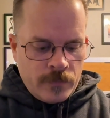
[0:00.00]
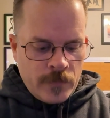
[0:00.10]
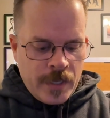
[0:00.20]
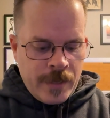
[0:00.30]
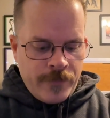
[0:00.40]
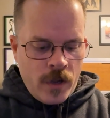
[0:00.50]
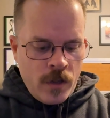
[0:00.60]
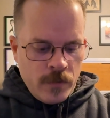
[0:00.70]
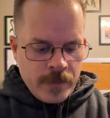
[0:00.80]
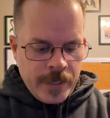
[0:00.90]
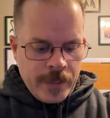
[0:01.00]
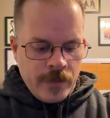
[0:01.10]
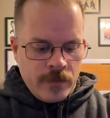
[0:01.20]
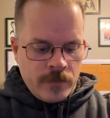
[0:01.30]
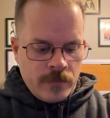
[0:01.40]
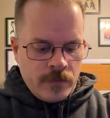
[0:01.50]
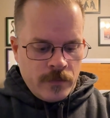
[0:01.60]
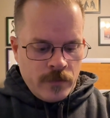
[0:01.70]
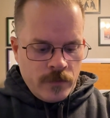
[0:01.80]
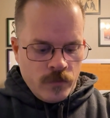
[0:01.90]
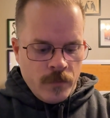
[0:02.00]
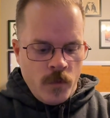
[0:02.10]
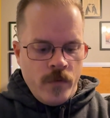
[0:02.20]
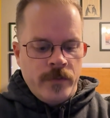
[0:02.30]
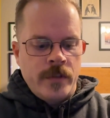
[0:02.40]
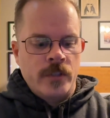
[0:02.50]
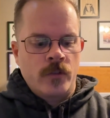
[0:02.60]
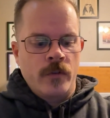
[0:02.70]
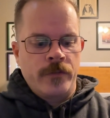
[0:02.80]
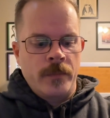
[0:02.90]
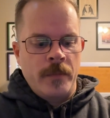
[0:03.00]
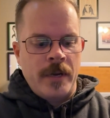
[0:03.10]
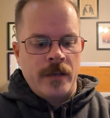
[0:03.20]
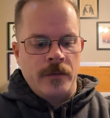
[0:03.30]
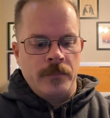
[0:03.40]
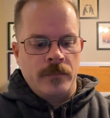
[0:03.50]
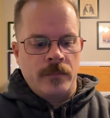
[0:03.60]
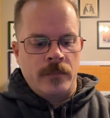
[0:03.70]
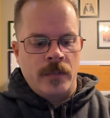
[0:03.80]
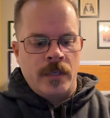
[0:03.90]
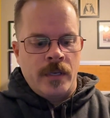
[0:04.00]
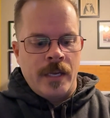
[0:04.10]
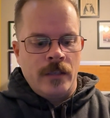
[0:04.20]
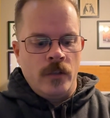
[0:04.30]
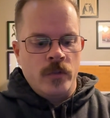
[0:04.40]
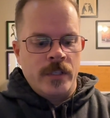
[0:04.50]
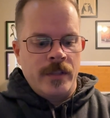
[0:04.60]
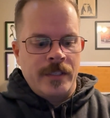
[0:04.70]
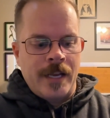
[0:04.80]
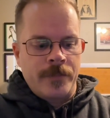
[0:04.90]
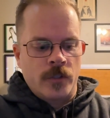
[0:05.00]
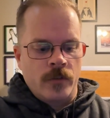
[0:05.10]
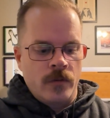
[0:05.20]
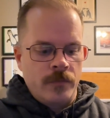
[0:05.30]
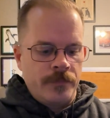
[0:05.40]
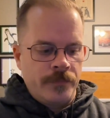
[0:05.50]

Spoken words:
I have already removed the screw from the bottom and loosened the top screw